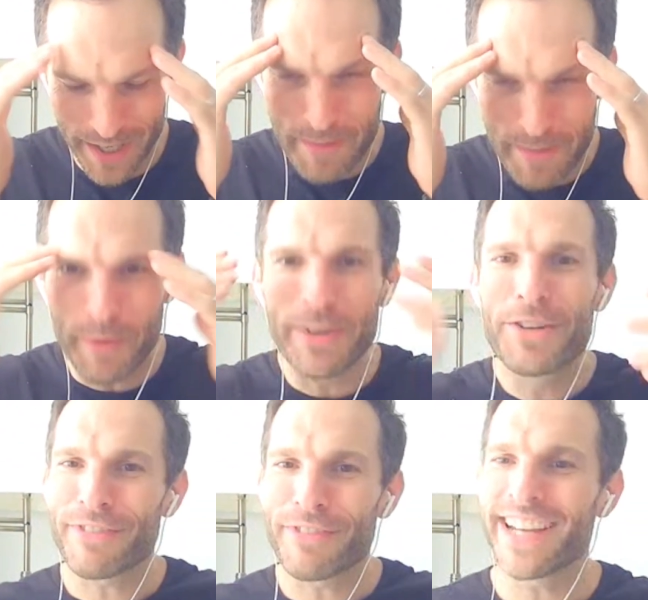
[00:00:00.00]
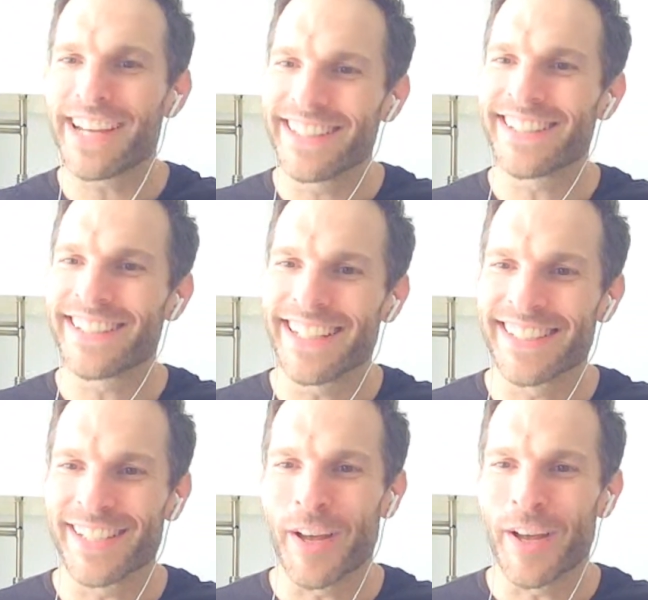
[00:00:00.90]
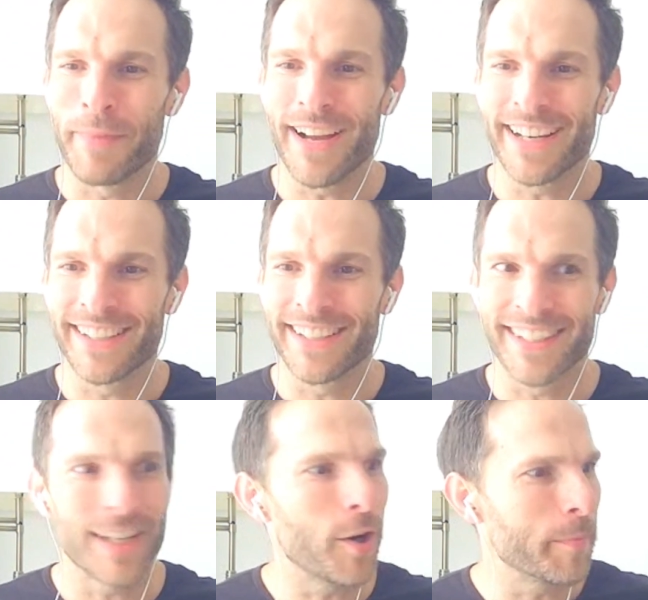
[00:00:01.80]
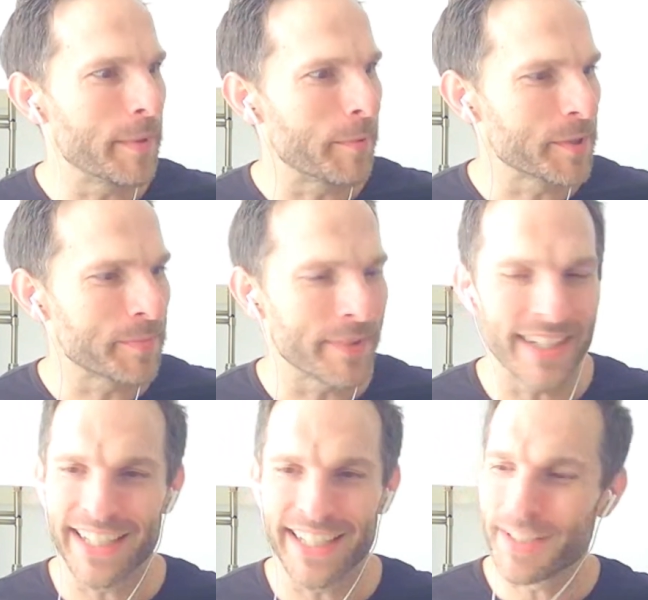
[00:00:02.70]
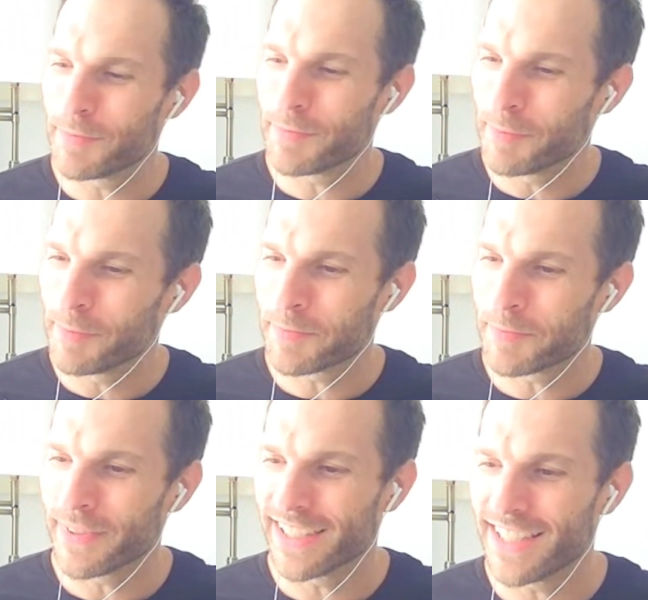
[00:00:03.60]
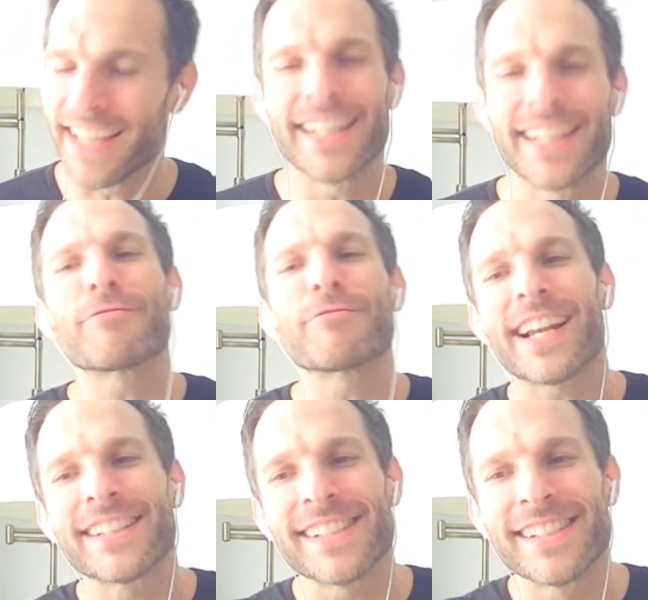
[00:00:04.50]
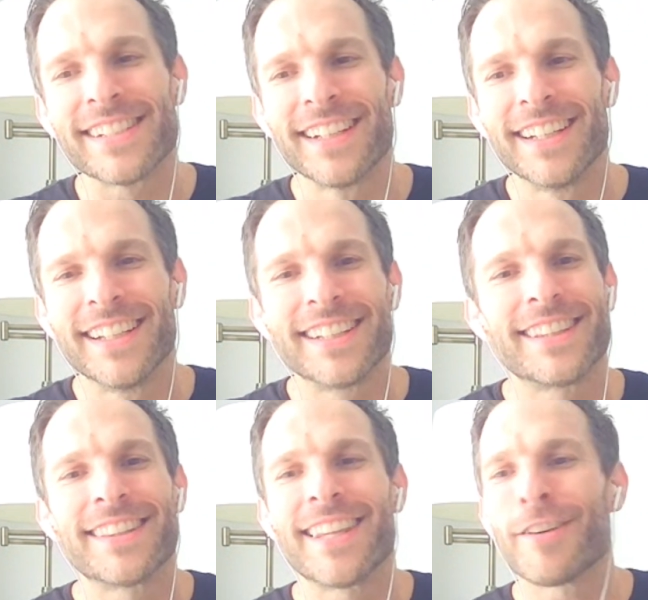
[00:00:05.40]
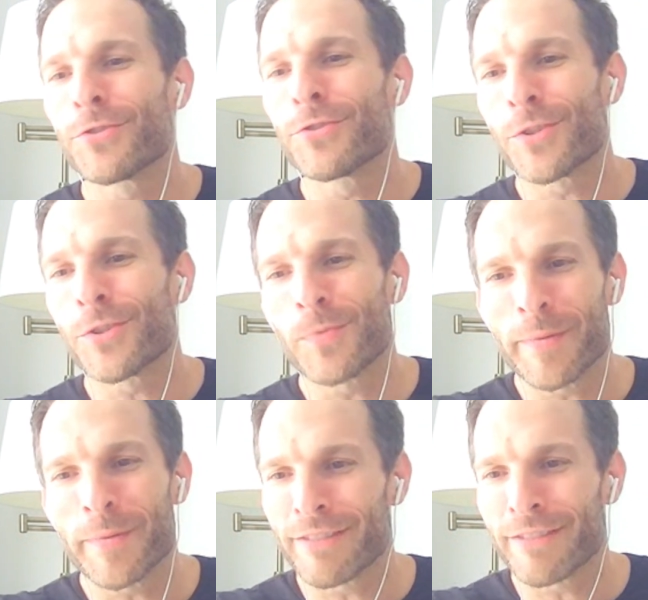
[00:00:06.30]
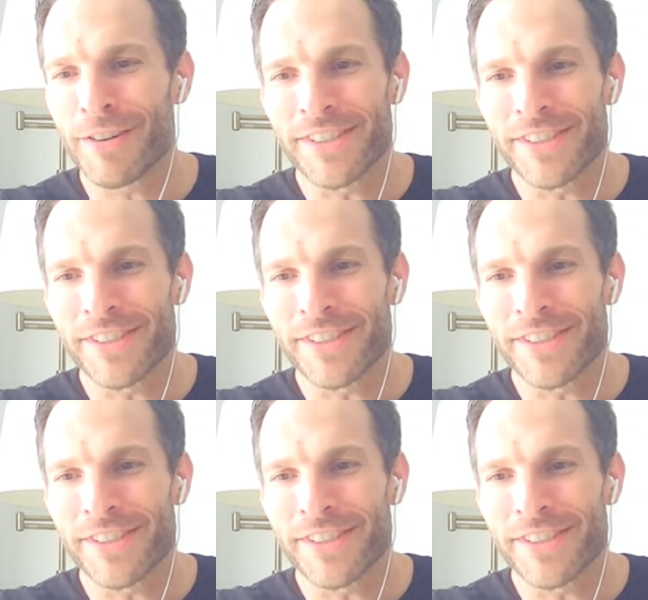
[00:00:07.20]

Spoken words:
But we create these things in our mind to think, oh, people must be thinking this, people must be thinking that. And then the reality is they're all just worried about their own stuff,